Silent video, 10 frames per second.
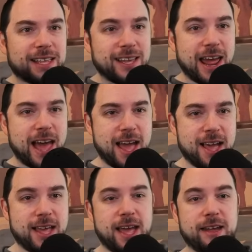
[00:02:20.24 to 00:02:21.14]

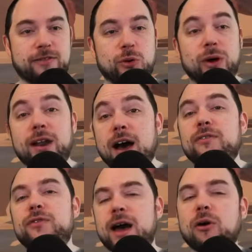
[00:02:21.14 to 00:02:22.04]
today can't do
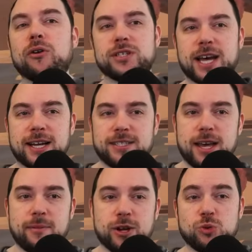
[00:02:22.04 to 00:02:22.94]
enough counterattack
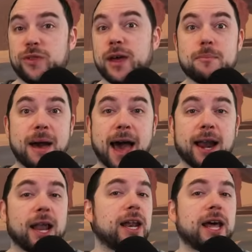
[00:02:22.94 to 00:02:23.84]
damage with, like,
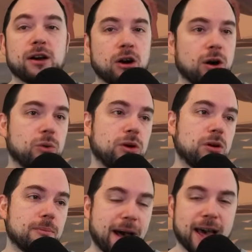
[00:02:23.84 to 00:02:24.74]
Madeline and Garwood
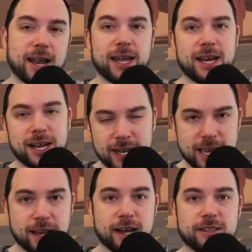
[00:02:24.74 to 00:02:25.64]
or Madeline and
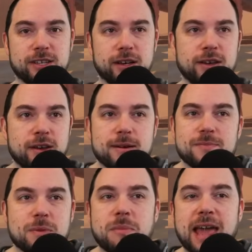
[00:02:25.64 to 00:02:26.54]
Nika to
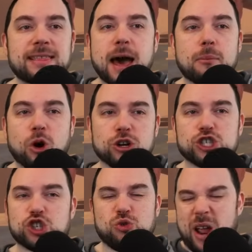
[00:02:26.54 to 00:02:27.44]
make that
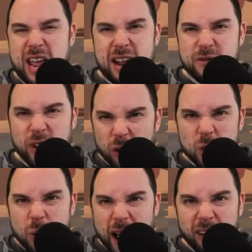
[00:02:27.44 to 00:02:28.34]
march trade very
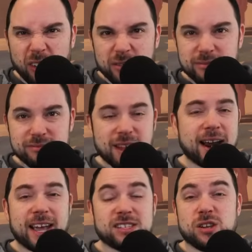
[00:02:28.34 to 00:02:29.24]
well, not
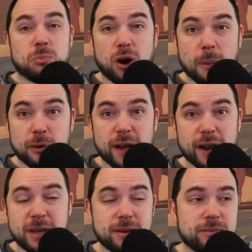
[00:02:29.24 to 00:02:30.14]
against a proper
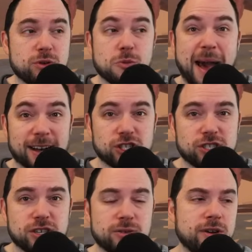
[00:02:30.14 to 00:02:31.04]
enemy who matches
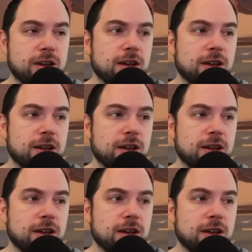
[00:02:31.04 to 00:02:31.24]
you.